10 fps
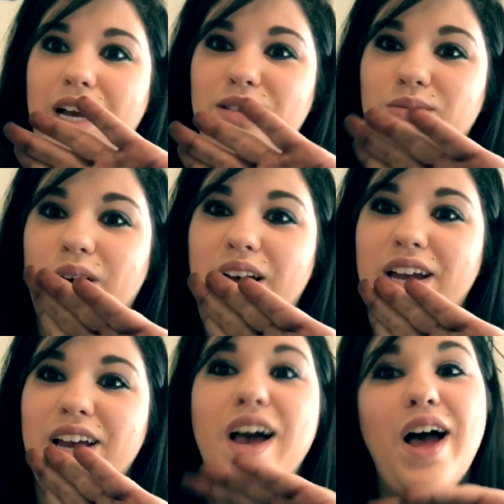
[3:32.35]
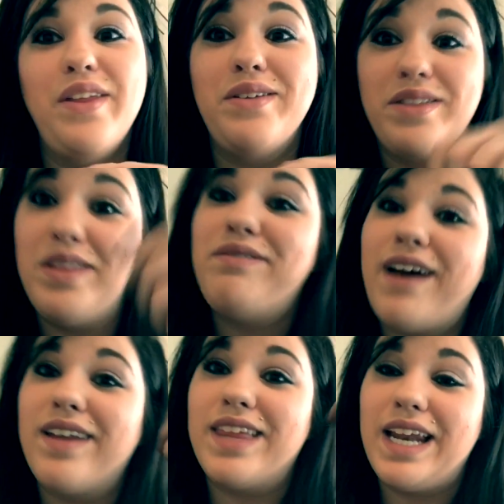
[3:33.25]
that's why, other than the
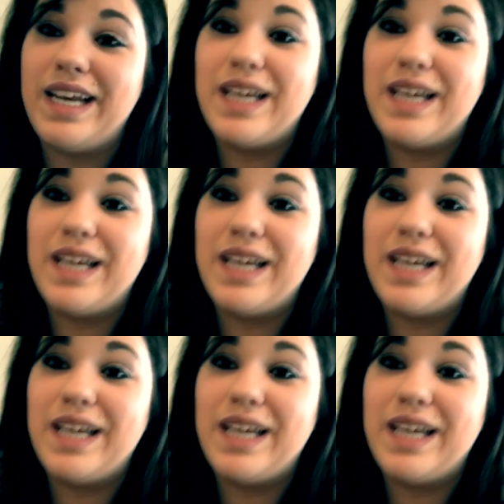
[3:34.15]
fact that I